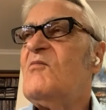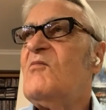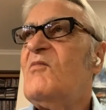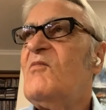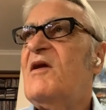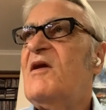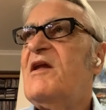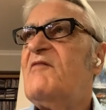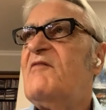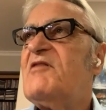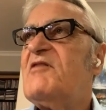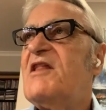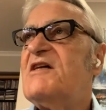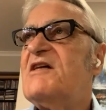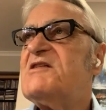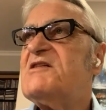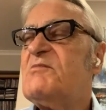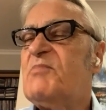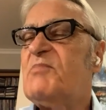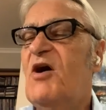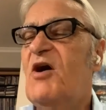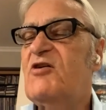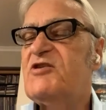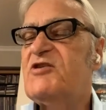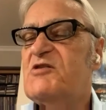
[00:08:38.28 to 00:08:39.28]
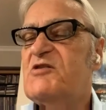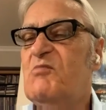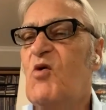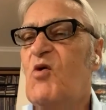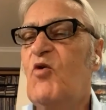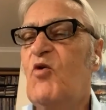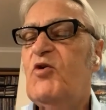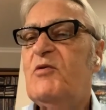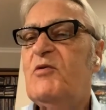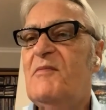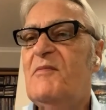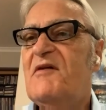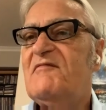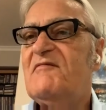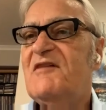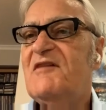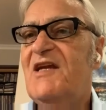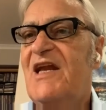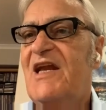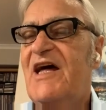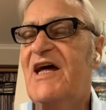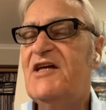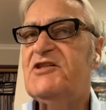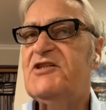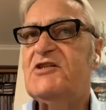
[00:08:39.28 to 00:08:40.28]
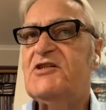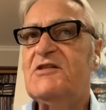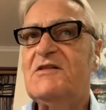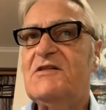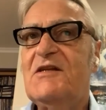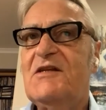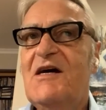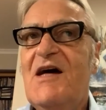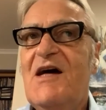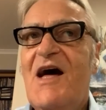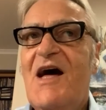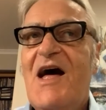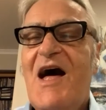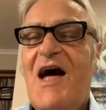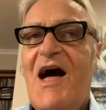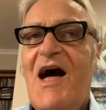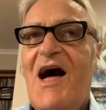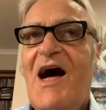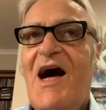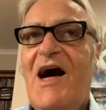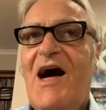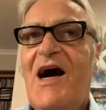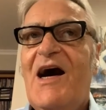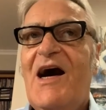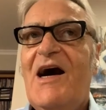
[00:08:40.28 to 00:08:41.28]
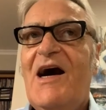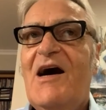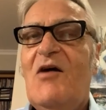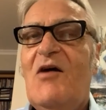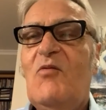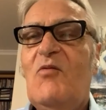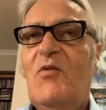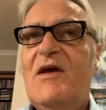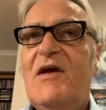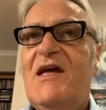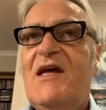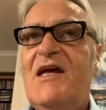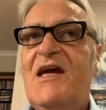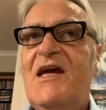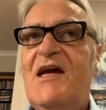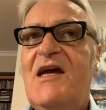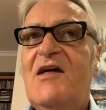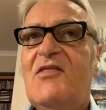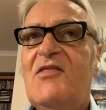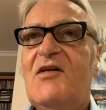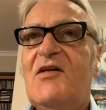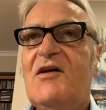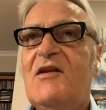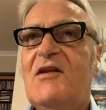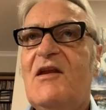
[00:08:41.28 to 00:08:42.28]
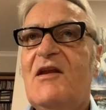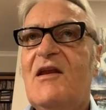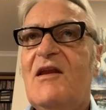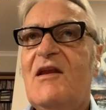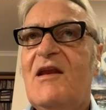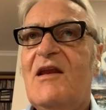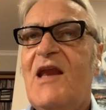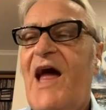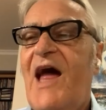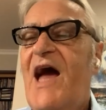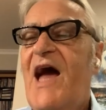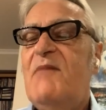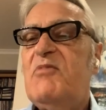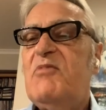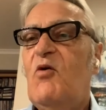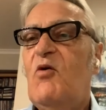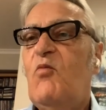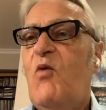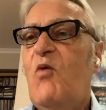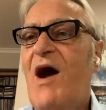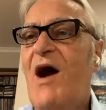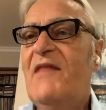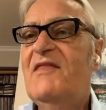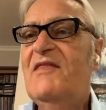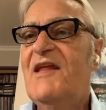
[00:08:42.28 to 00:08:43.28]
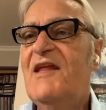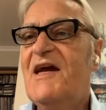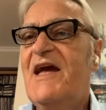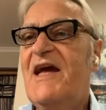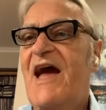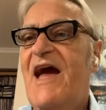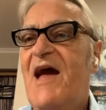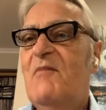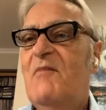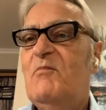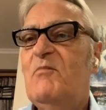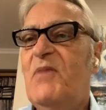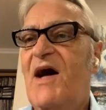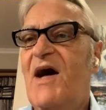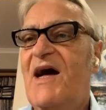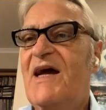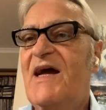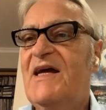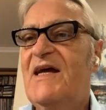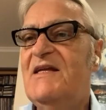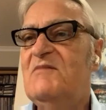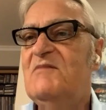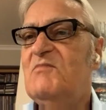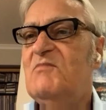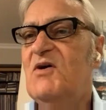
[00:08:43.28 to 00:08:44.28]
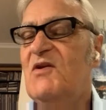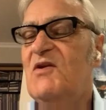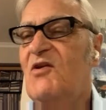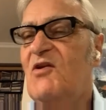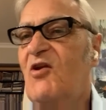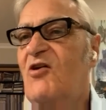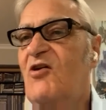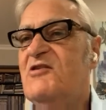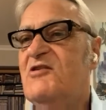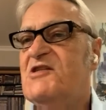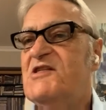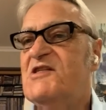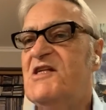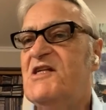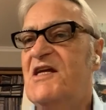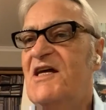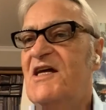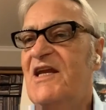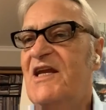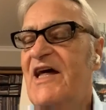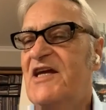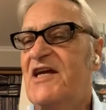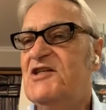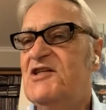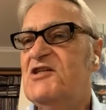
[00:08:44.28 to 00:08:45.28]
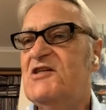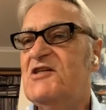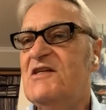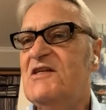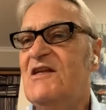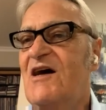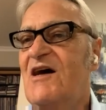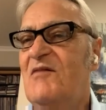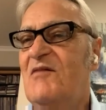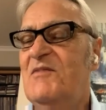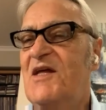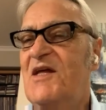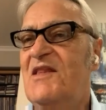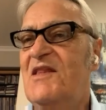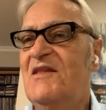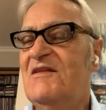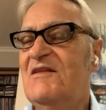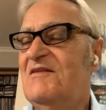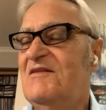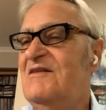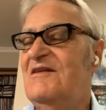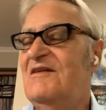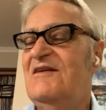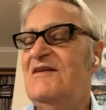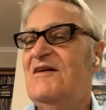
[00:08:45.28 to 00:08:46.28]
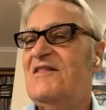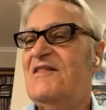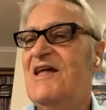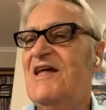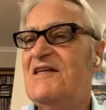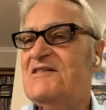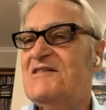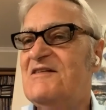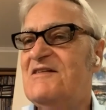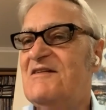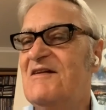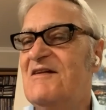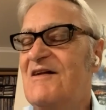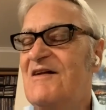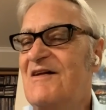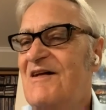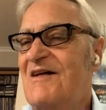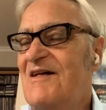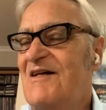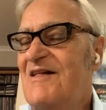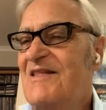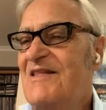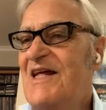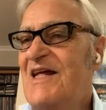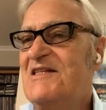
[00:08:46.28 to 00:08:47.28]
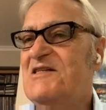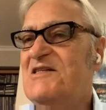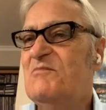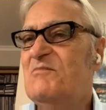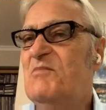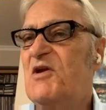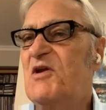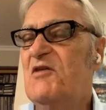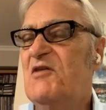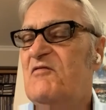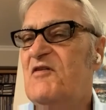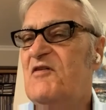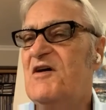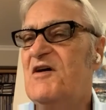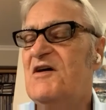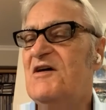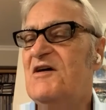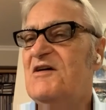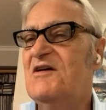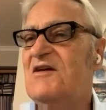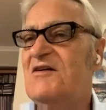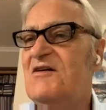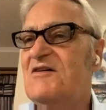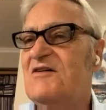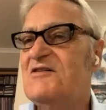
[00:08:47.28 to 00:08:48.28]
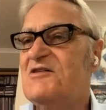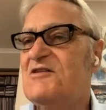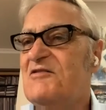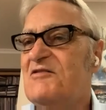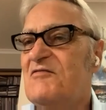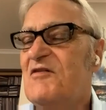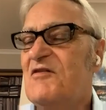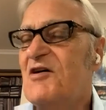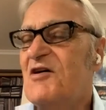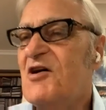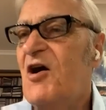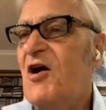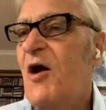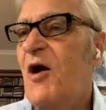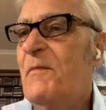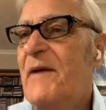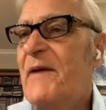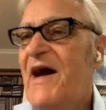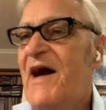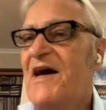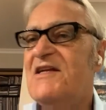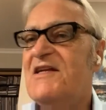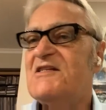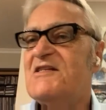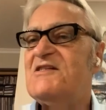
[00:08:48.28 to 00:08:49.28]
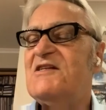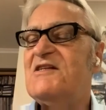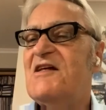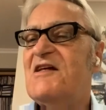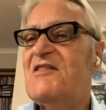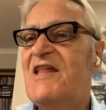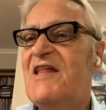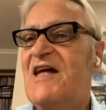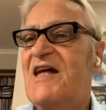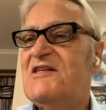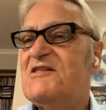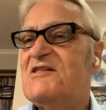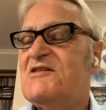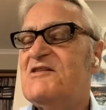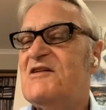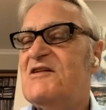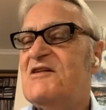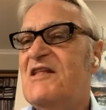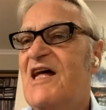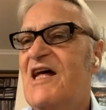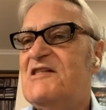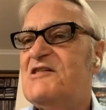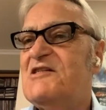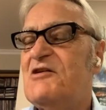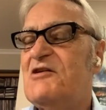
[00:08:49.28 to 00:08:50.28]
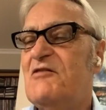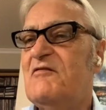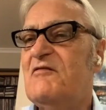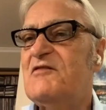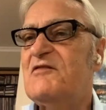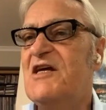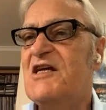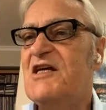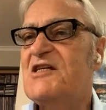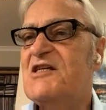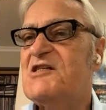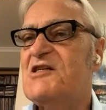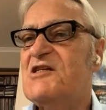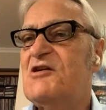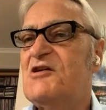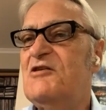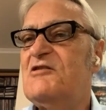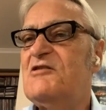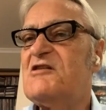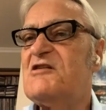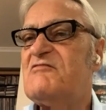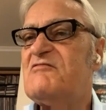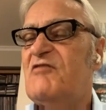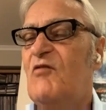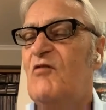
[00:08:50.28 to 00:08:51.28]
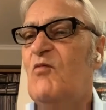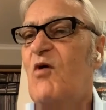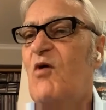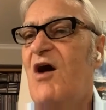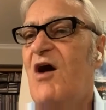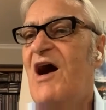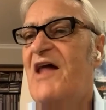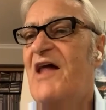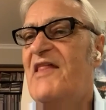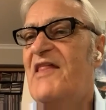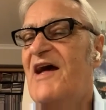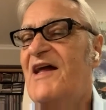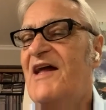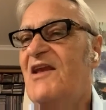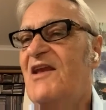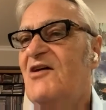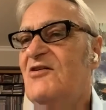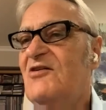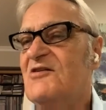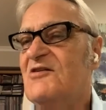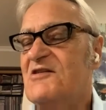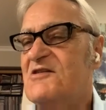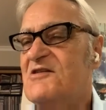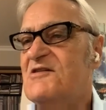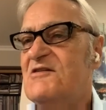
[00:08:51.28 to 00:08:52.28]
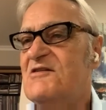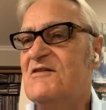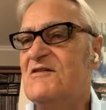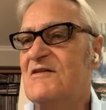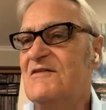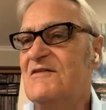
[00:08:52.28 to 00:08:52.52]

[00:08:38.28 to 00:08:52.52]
whenever there's a post-mortem election, uh, we hear that Labor won the campaign but lost the election. I mean, yeah, that's that's a bit of a you know sort of a cop out, isn't it? That's that's sort of an excuse for why they lost.